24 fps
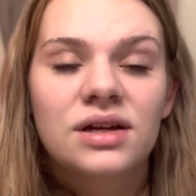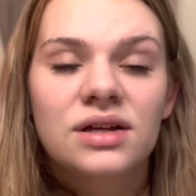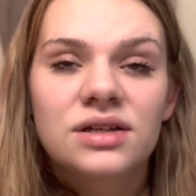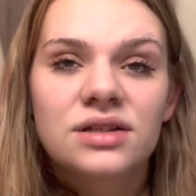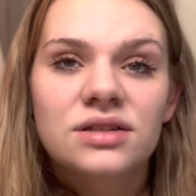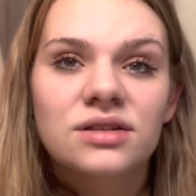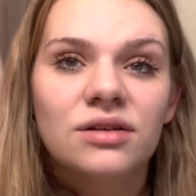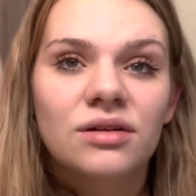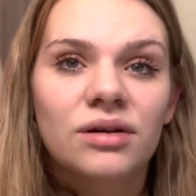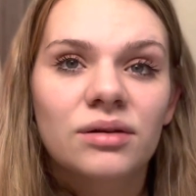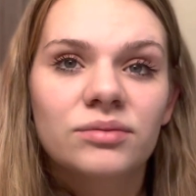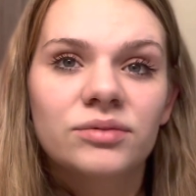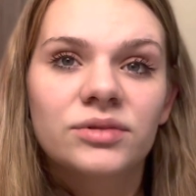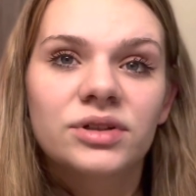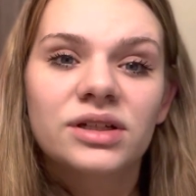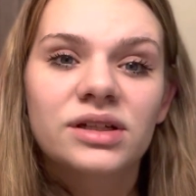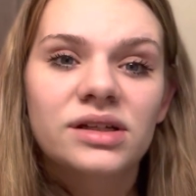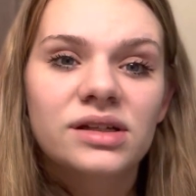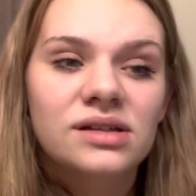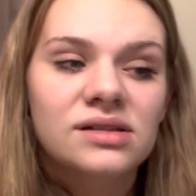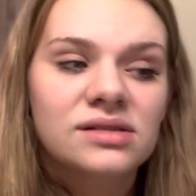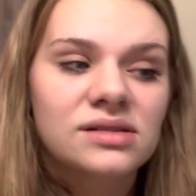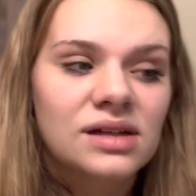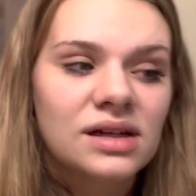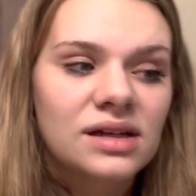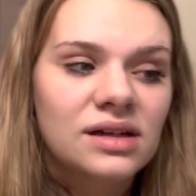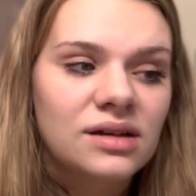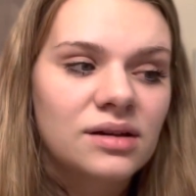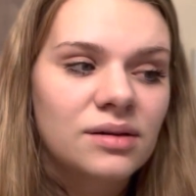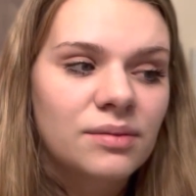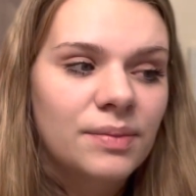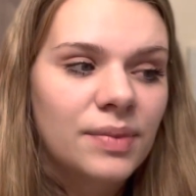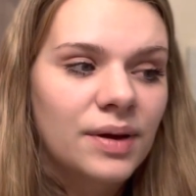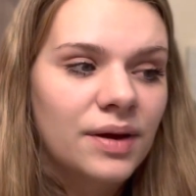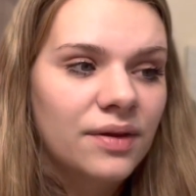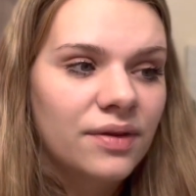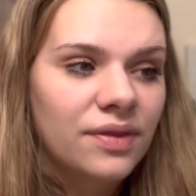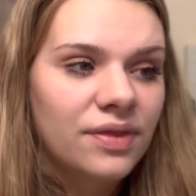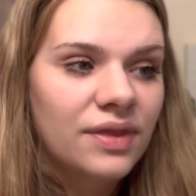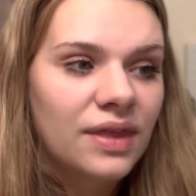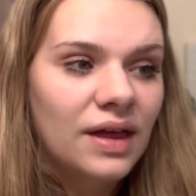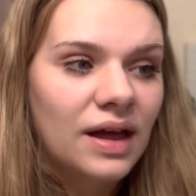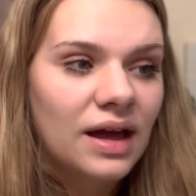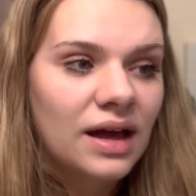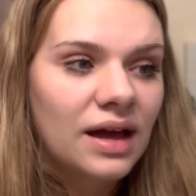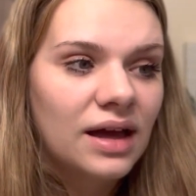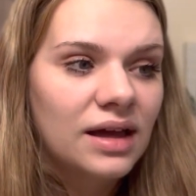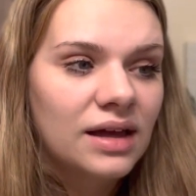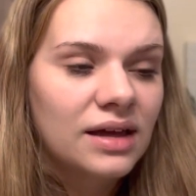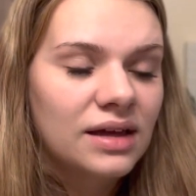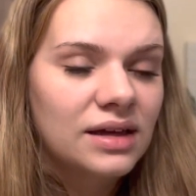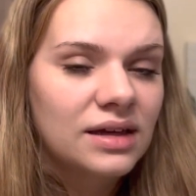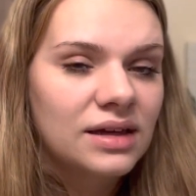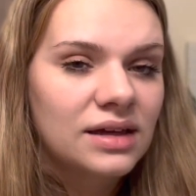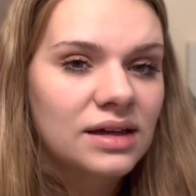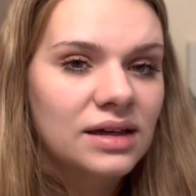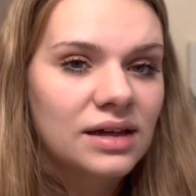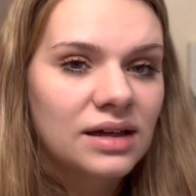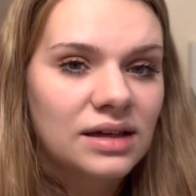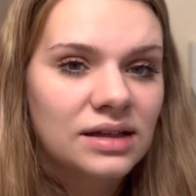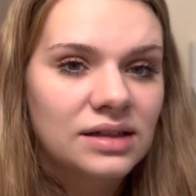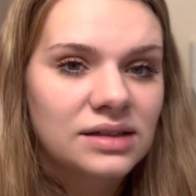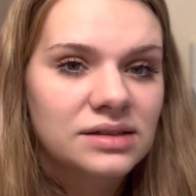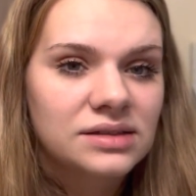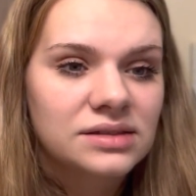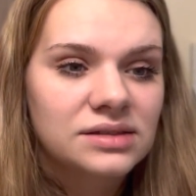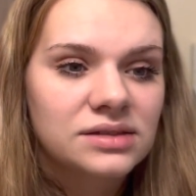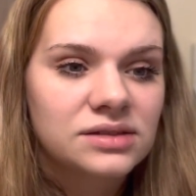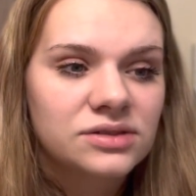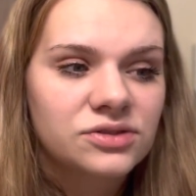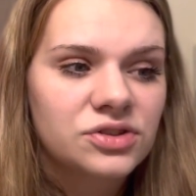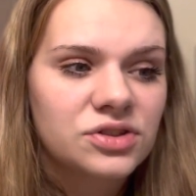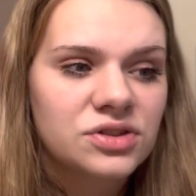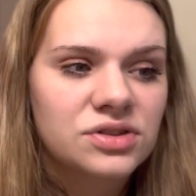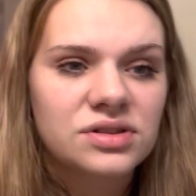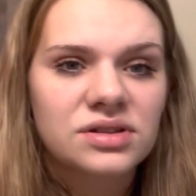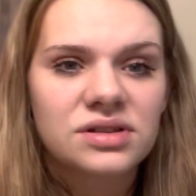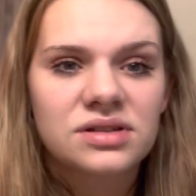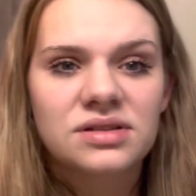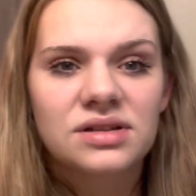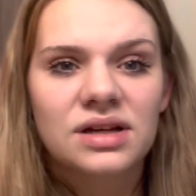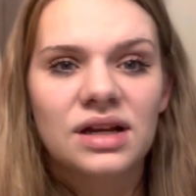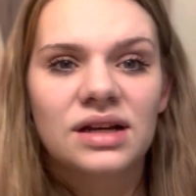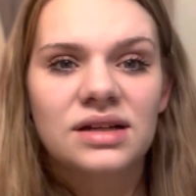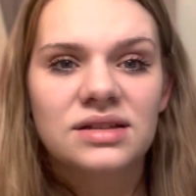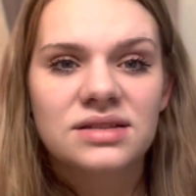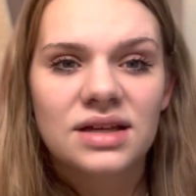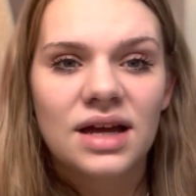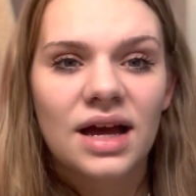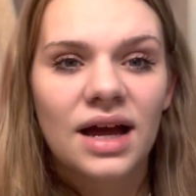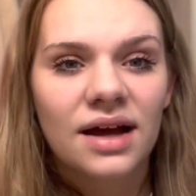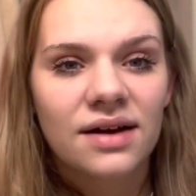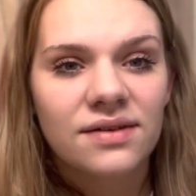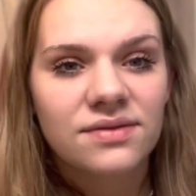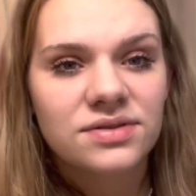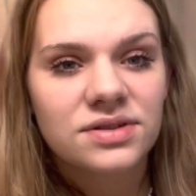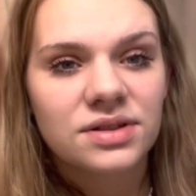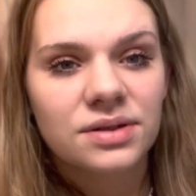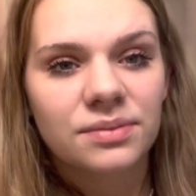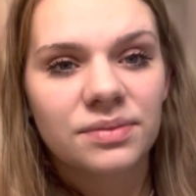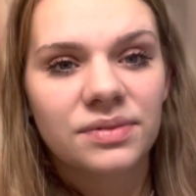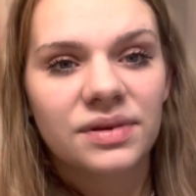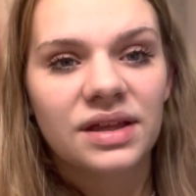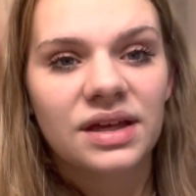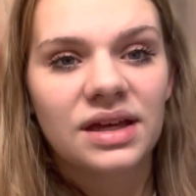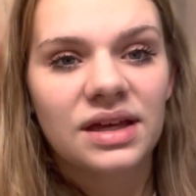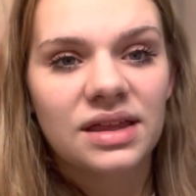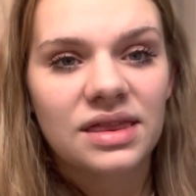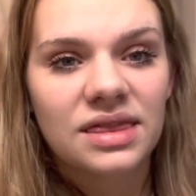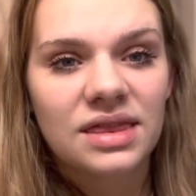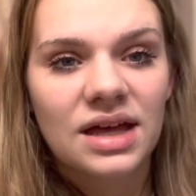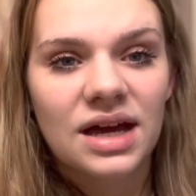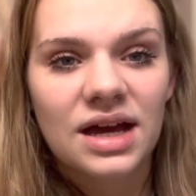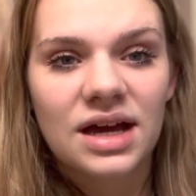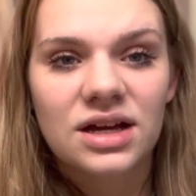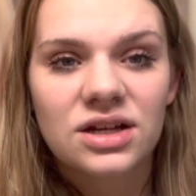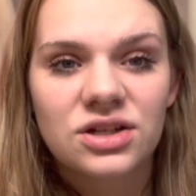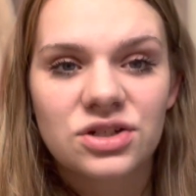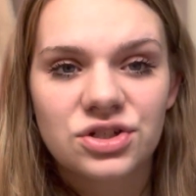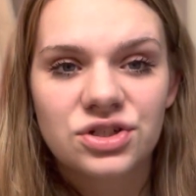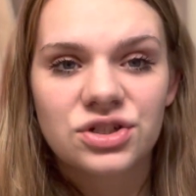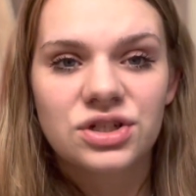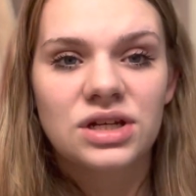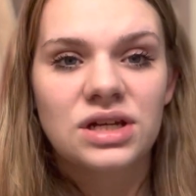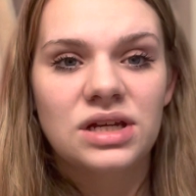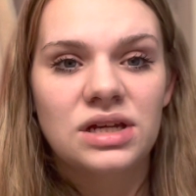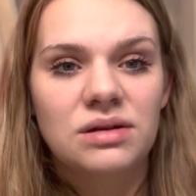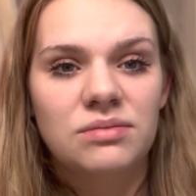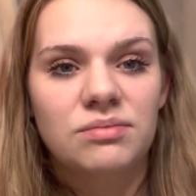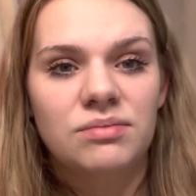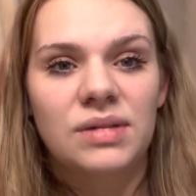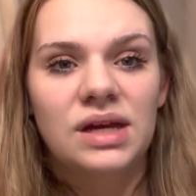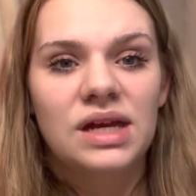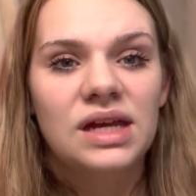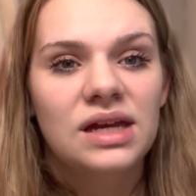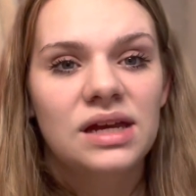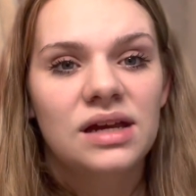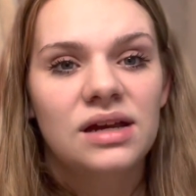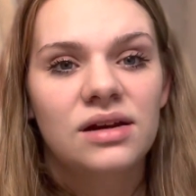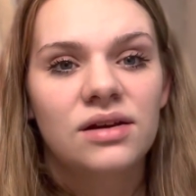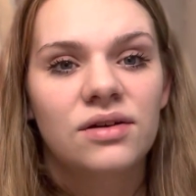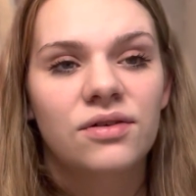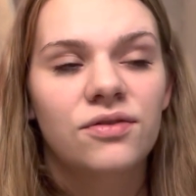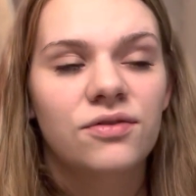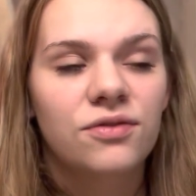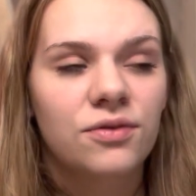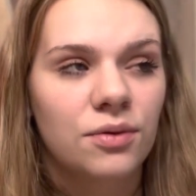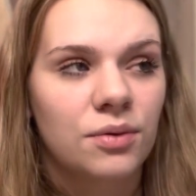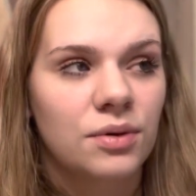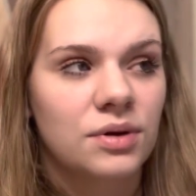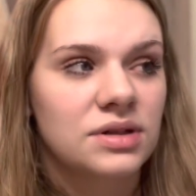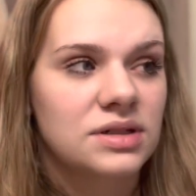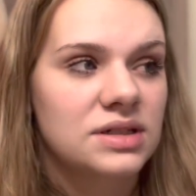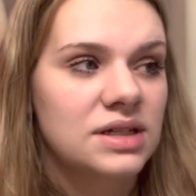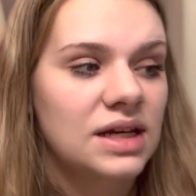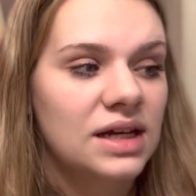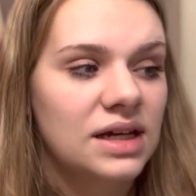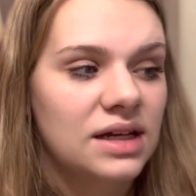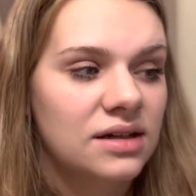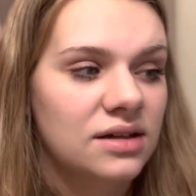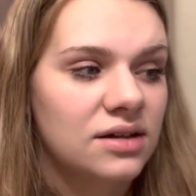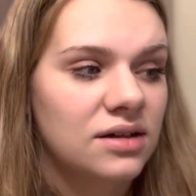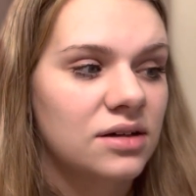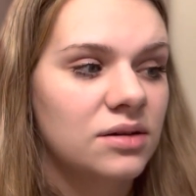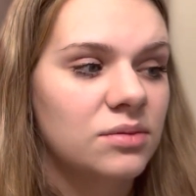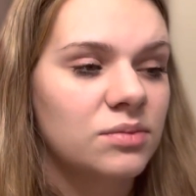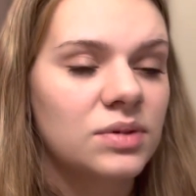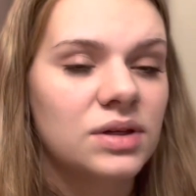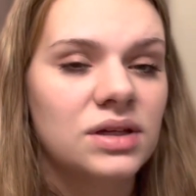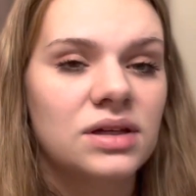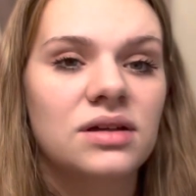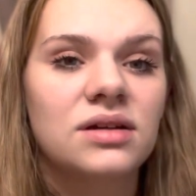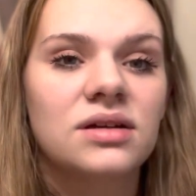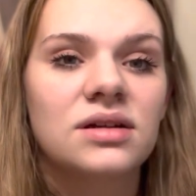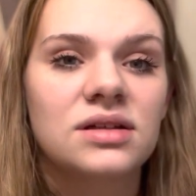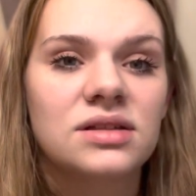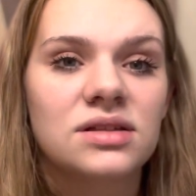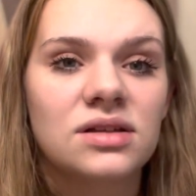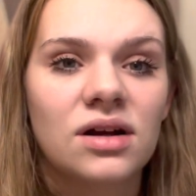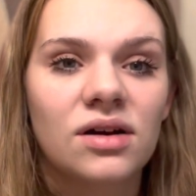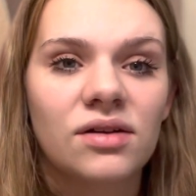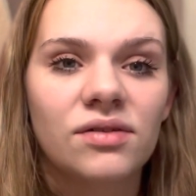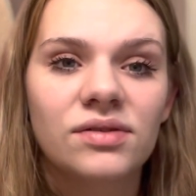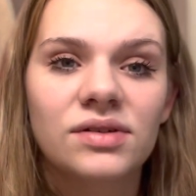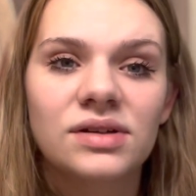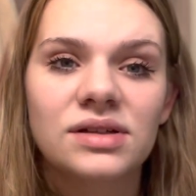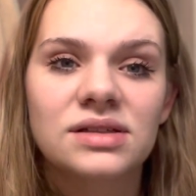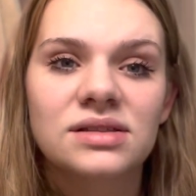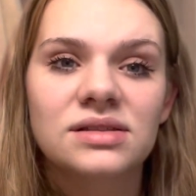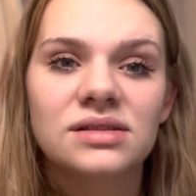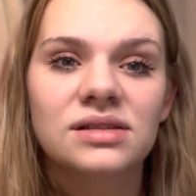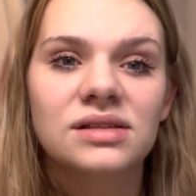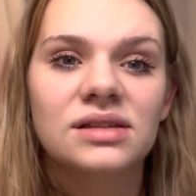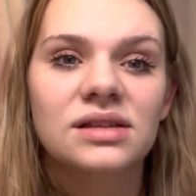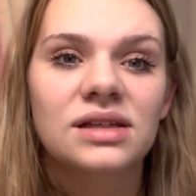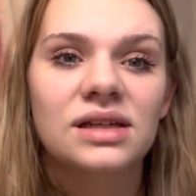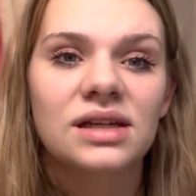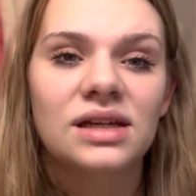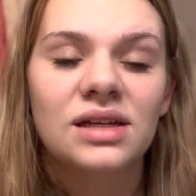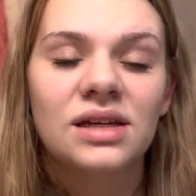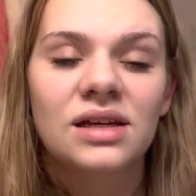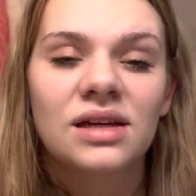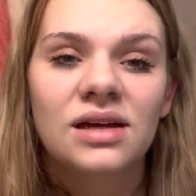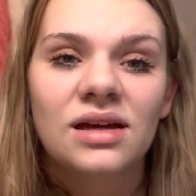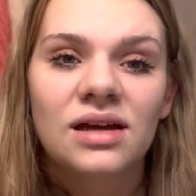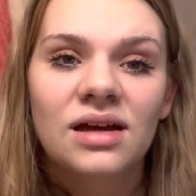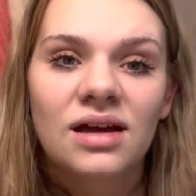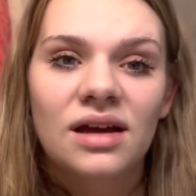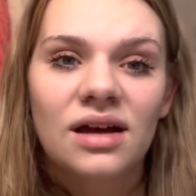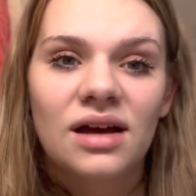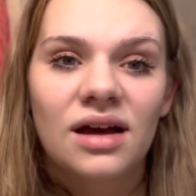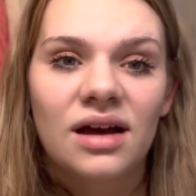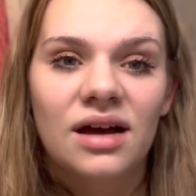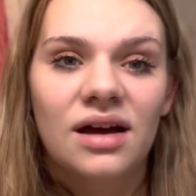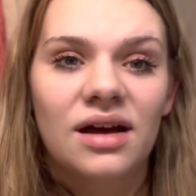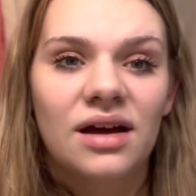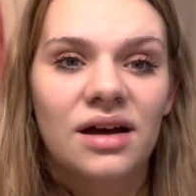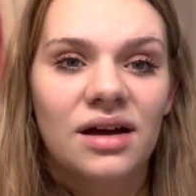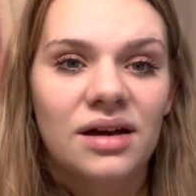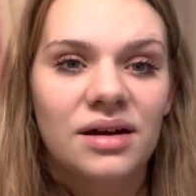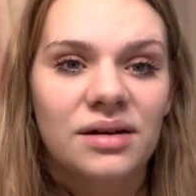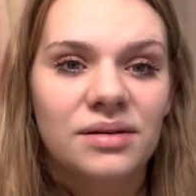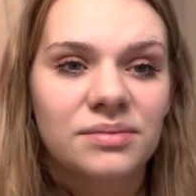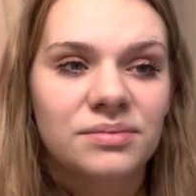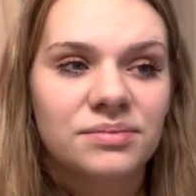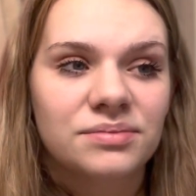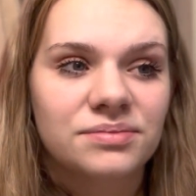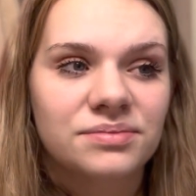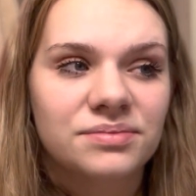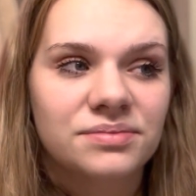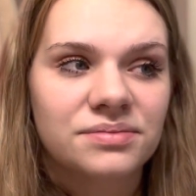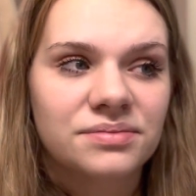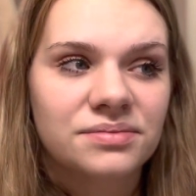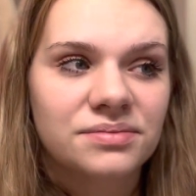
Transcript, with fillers: So I'm really excited about that and just excited to have something that she made for Tanner because obviously um,